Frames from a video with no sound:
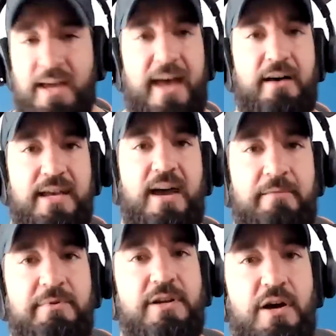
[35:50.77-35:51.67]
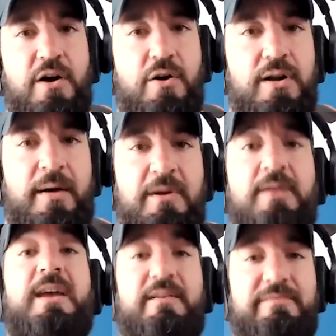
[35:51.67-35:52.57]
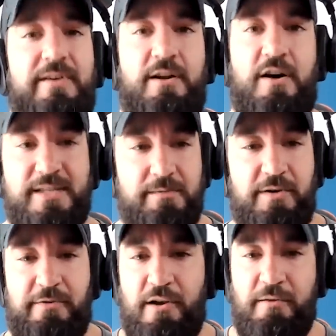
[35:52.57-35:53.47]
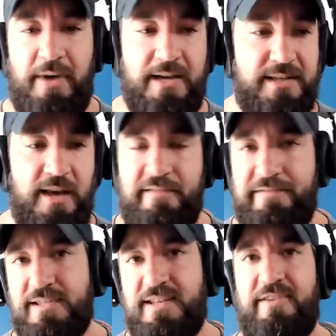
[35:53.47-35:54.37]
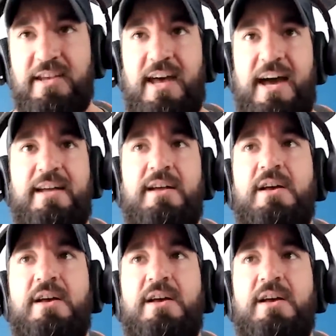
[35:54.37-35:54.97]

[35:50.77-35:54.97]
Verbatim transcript: hell yeah i'm gonna go and i'm gonna make a freaking awesome career myself and stuff like that